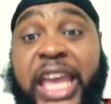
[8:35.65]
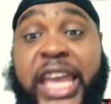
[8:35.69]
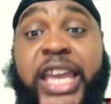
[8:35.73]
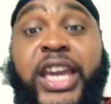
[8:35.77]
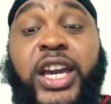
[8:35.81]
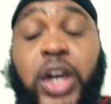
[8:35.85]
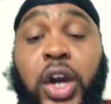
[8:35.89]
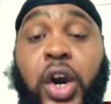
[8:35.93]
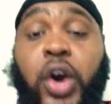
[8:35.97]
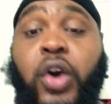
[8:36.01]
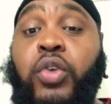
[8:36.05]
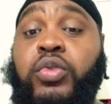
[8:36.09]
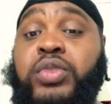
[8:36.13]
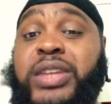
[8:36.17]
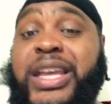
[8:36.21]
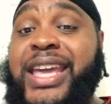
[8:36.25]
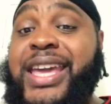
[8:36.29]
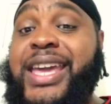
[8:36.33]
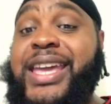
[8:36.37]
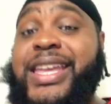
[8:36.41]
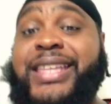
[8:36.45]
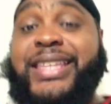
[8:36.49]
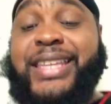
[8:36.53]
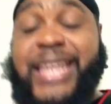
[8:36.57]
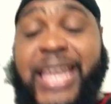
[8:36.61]
Cole
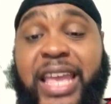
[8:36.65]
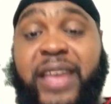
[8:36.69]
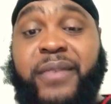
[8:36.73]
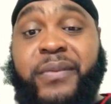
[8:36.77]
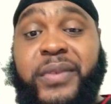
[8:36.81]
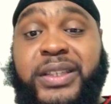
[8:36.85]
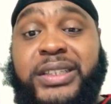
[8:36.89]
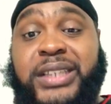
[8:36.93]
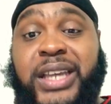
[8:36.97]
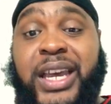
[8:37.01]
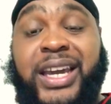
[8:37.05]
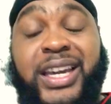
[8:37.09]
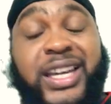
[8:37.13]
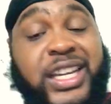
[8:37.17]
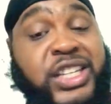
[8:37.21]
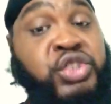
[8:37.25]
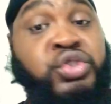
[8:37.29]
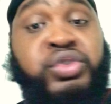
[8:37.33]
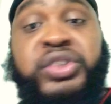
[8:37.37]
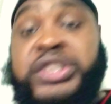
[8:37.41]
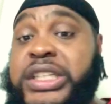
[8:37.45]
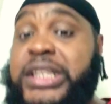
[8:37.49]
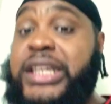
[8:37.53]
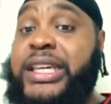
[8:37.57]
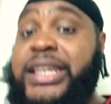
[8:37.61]
and Davies. Because you
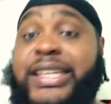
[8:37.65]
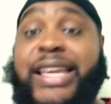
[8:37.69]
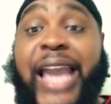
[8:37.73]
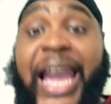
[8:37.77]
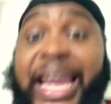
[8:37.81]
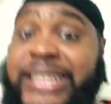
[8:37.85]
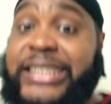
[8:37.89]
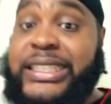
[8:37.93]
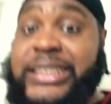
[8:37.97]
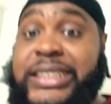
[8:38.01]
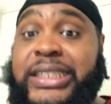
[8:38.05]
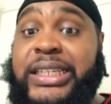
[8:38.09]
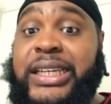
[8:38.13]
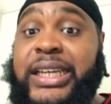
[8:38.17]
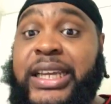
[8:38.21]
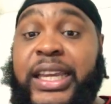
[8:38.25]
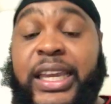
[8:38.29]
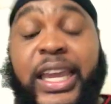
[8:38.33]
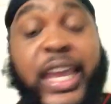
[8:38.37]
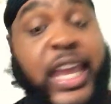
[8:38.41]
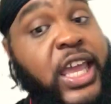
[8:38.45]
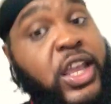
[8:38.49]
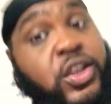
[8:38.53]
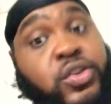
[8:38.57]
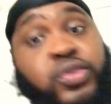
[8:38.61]
see the gangster
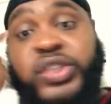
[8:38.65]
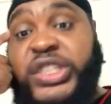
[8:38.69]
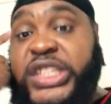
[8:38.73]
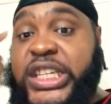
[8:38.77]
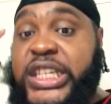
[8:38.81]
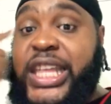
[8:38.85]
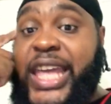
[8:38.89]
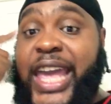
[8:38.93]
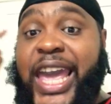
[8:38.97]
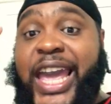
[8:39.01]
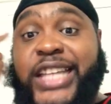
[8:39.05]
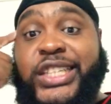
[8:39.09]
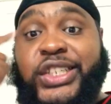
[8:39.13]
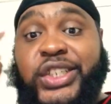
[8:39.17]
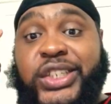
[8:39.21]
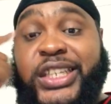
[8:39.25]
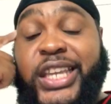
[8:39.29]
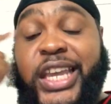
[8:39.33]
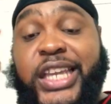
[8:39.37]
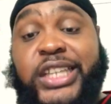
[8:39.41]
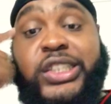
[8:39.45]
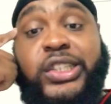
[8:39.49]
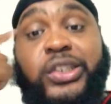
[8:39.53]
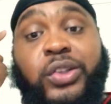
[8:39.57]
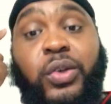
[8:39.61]
and you see the
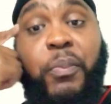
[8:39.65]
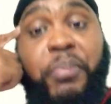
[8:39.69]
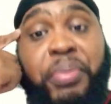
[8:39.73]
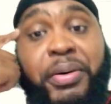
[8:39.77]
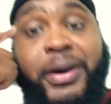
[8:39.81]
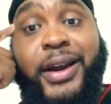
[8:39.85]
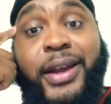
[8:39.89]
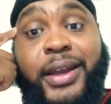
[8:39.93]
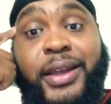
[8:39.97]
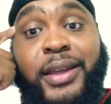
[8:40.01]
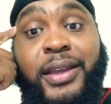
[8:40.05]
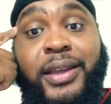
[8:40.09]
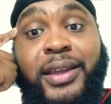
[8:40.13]
educational part.